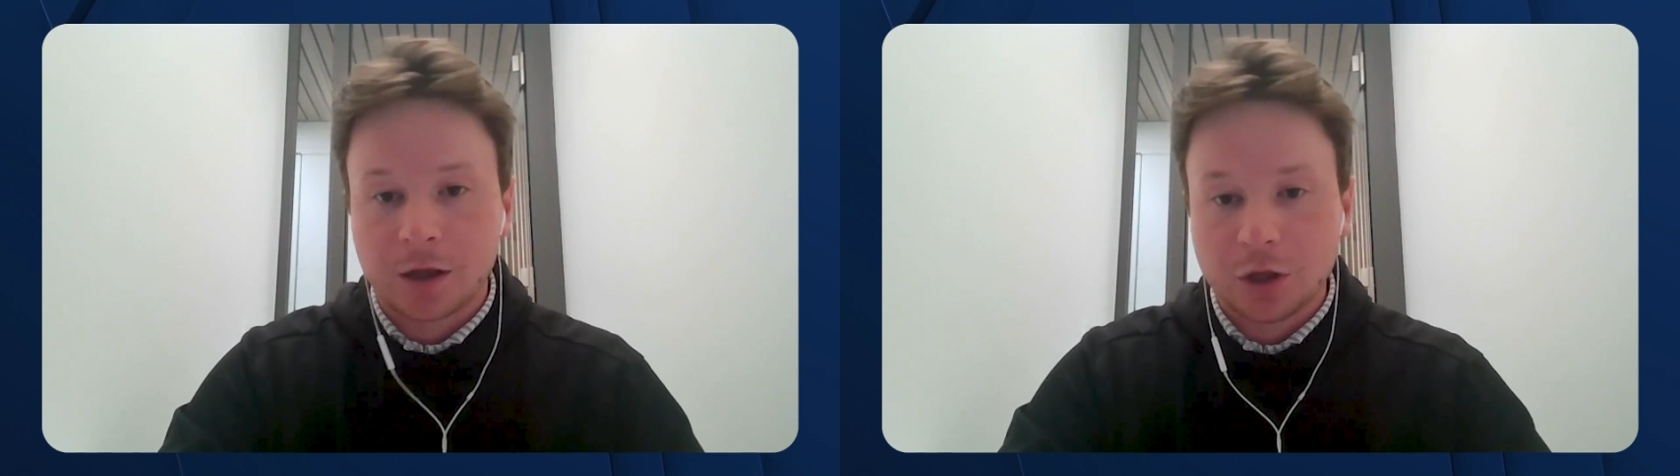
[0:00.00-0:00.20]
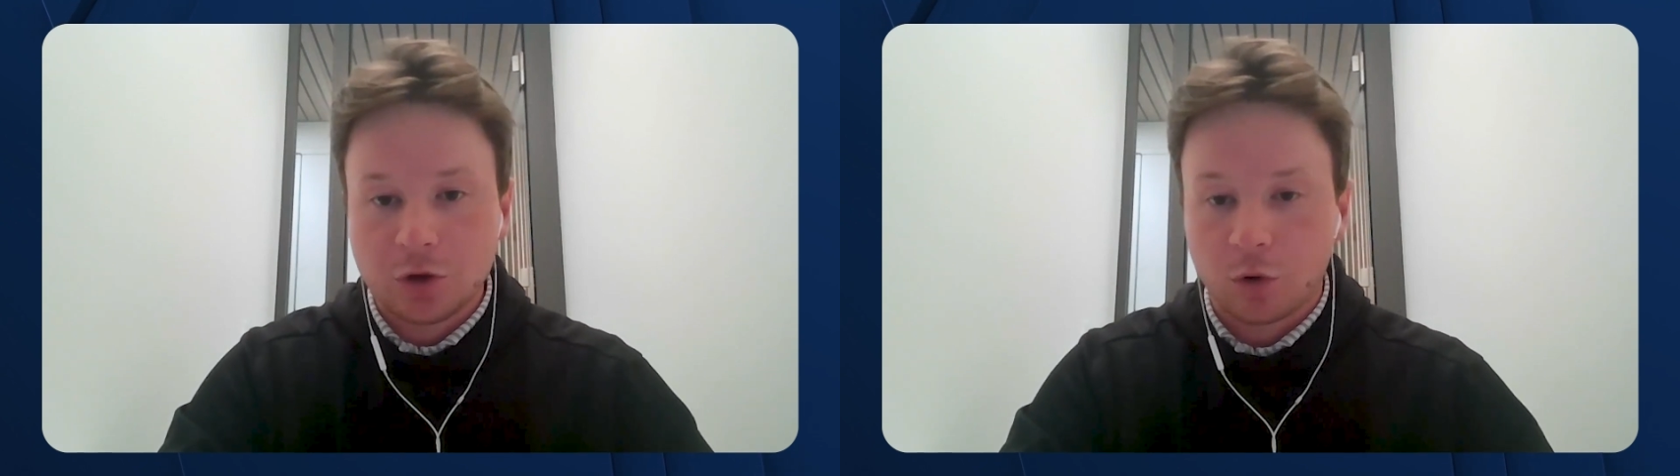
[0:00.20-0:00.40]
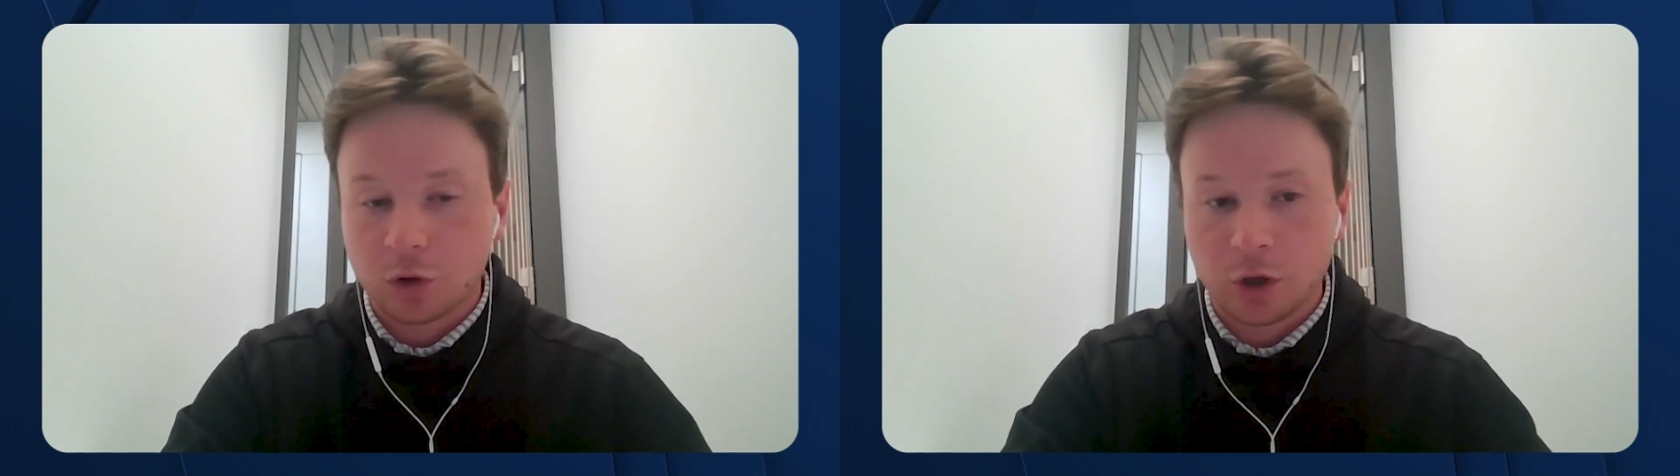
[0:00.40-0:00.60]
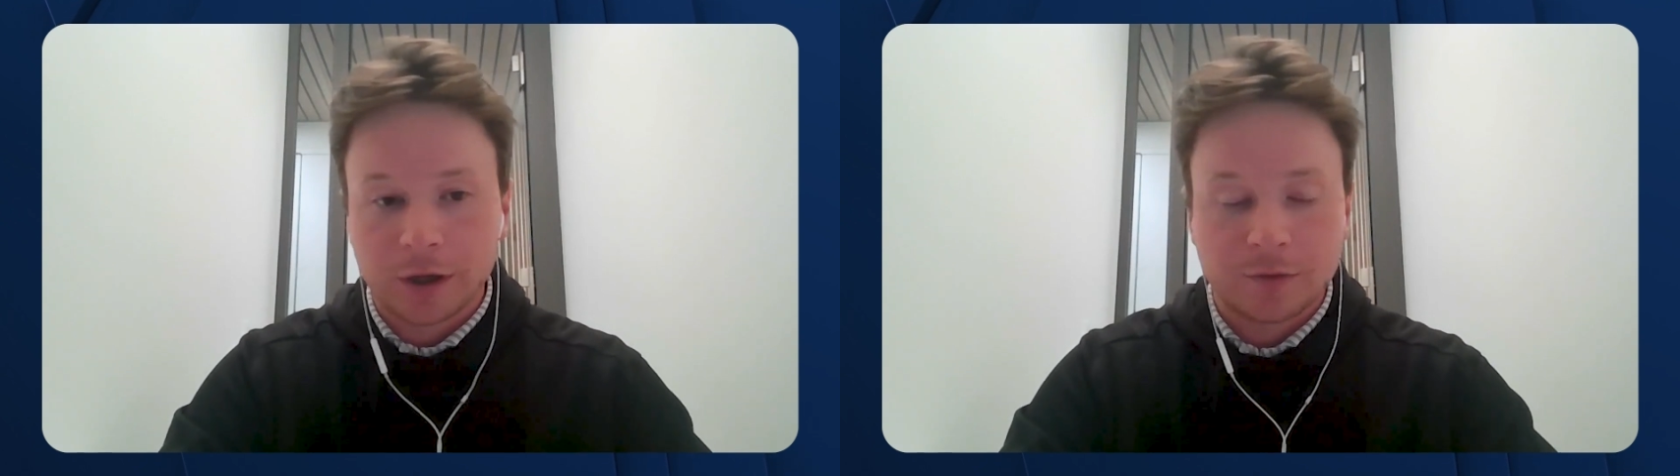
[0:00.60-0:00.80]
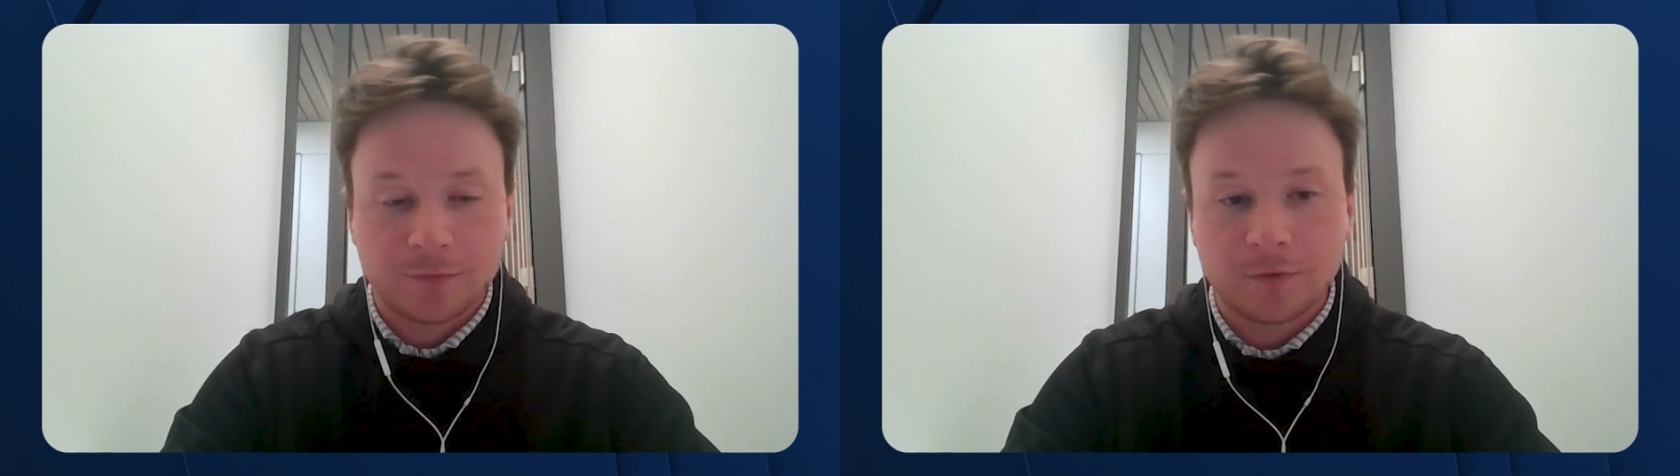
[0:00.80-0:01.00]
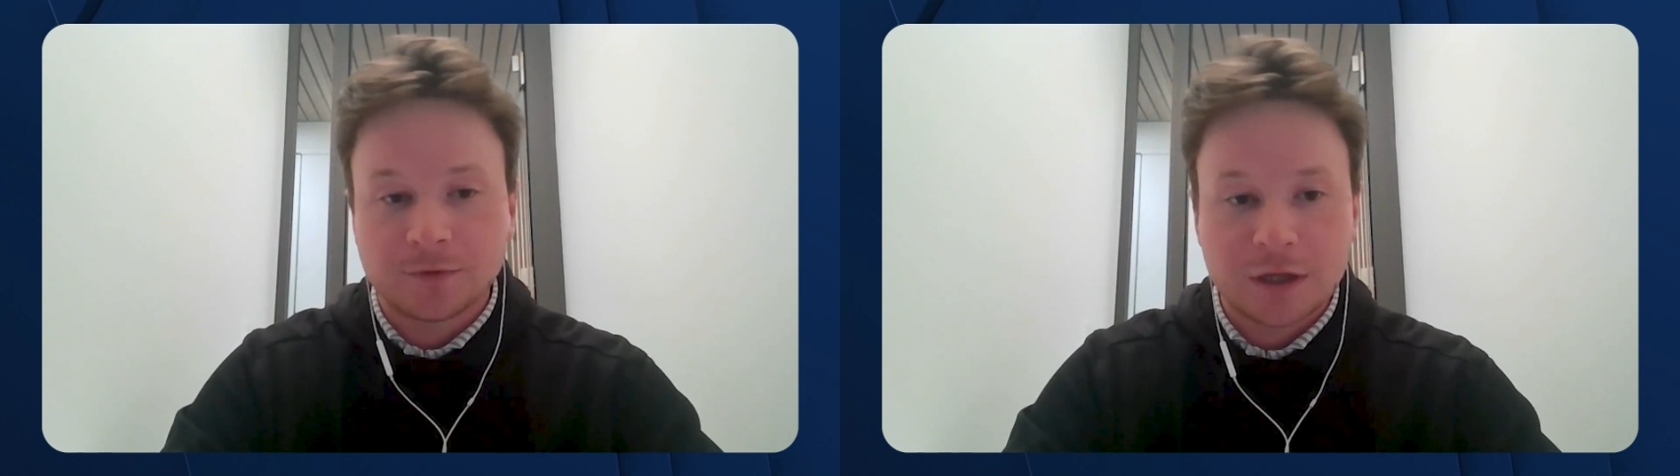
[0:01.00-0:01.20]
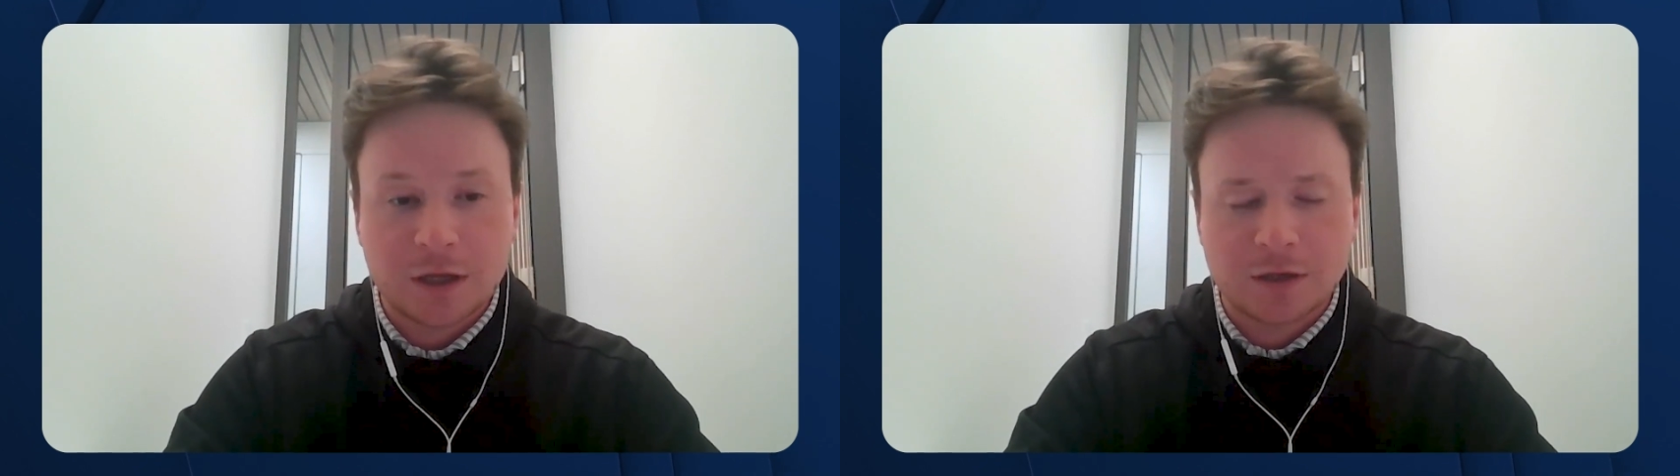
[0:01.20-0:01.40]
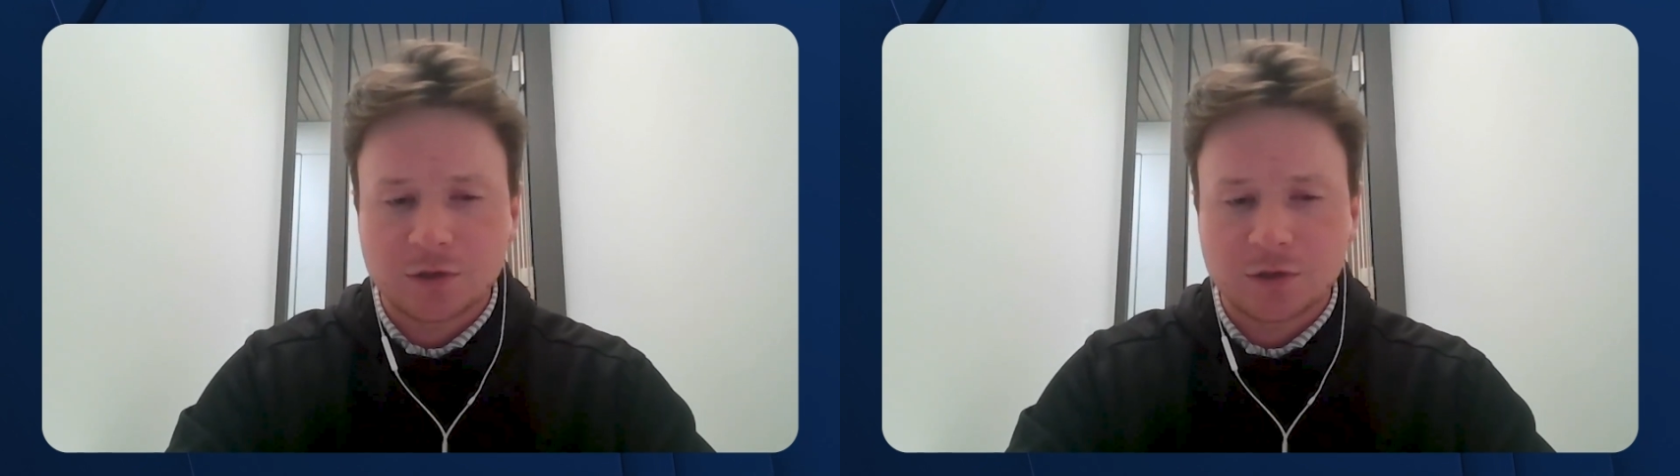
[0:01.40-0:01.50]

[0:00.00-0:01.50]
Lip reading: your look at the 15.